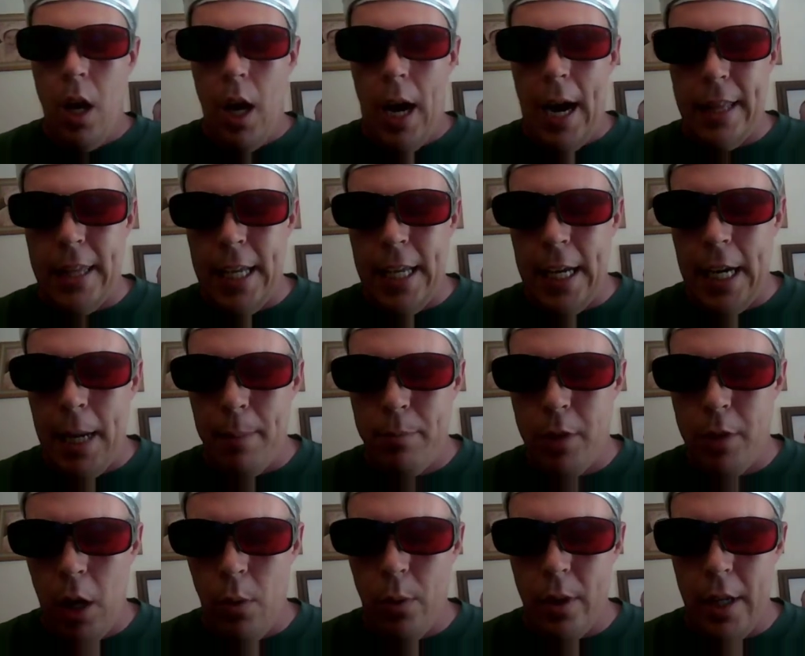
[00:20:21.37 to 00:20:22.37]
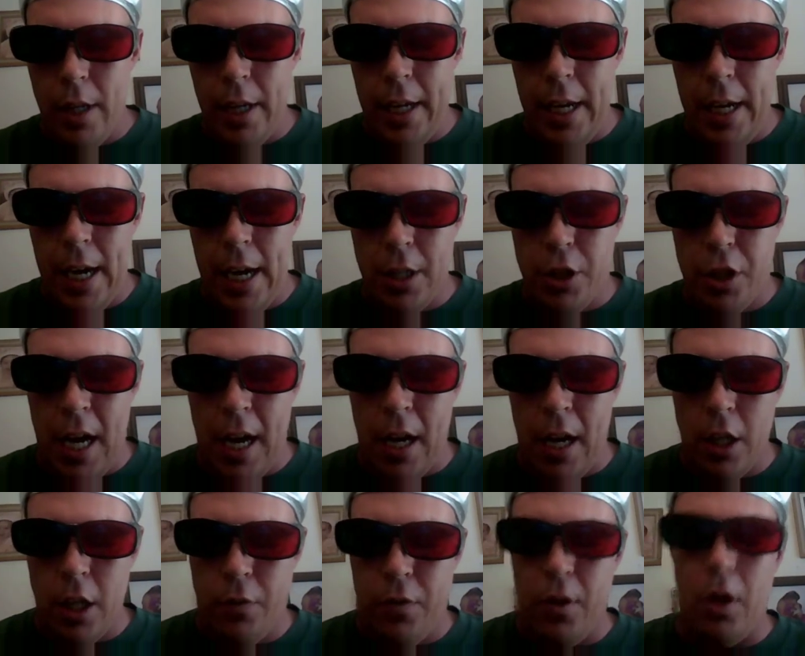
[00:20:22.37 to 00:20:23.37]
I think I'm done with the uh,
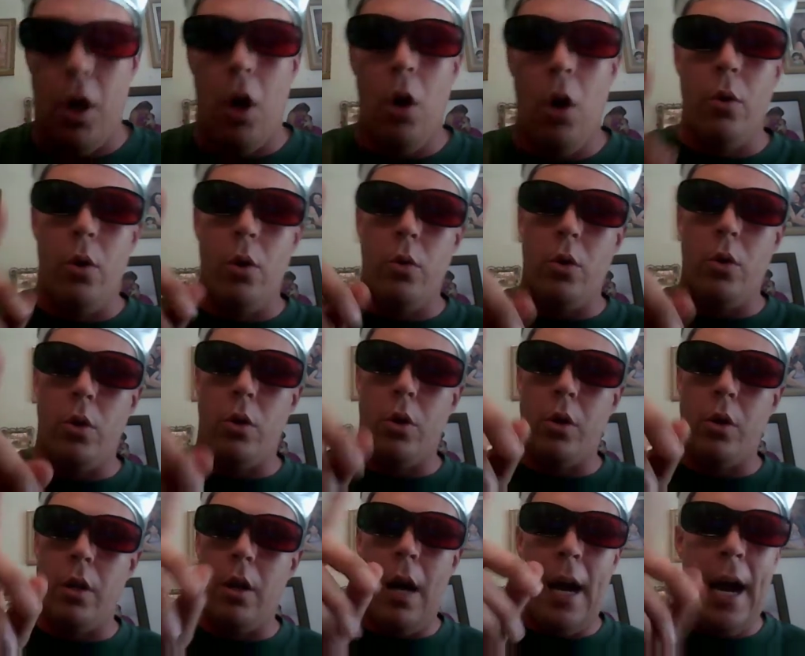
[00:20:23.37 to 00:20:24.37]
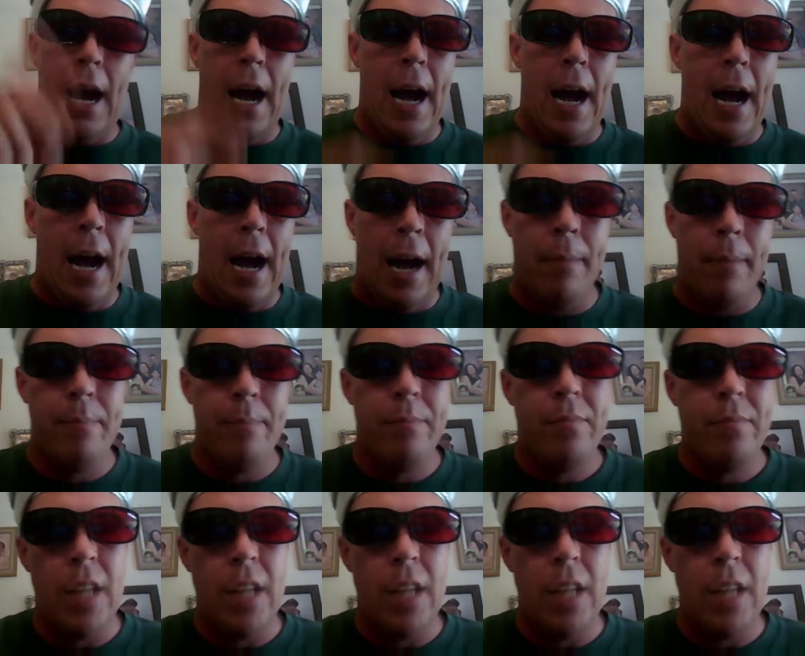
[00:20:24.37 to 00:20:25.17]
shout-outs. For, oh, no, no, no, no. Uh-uh.